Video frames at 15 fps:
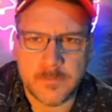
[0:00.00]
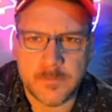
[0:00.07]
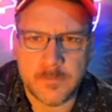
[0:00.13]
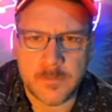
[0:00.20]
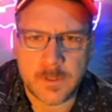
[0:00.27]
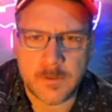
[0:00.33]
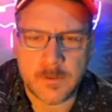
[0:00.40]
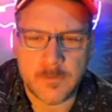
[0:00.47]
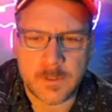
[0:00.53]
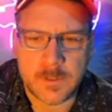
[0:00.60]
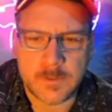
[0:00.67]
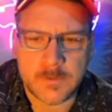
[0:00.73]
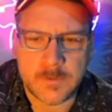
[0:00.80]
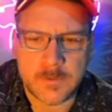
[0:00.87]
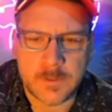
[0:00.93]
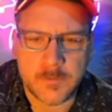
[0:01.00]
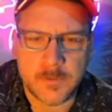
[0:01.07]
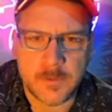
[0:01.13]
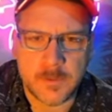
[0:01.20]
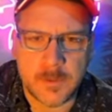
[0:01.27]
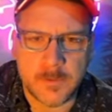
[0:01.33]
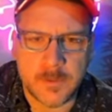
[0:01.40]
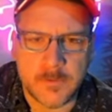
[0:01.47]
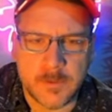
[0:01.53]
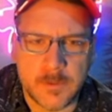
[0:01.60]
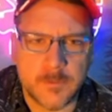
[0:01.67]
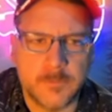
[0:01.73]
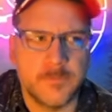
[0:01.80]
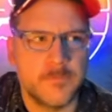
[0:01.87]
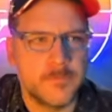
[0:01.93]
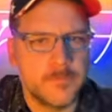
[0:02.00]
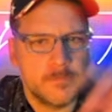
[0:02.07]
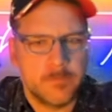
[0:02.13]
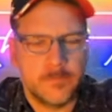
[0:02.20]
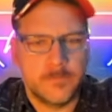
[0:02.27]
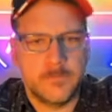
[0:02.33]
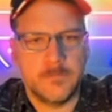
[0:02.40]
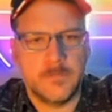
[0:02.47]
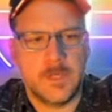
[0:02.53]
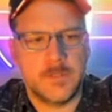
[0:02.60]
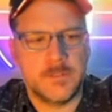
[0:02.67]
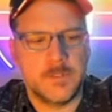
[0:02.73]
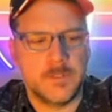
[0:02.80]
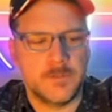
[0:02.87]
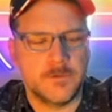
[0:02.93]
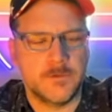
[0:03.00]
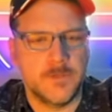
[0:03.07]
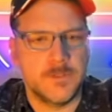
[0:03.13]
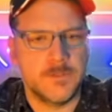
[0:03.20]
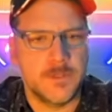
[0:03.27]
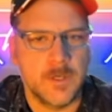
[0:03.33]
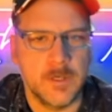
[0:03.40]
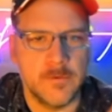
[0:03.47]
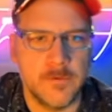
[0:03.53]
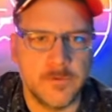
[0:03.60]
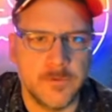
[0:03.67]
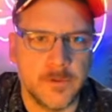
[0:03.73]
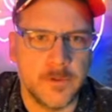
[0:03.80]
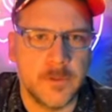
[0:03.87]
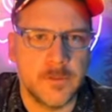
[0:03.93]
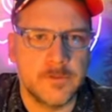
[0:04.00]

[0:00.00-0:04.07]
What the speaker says: I don't know why this is not pulling up. Here we go. I'll just take a screenshot of it for you guys.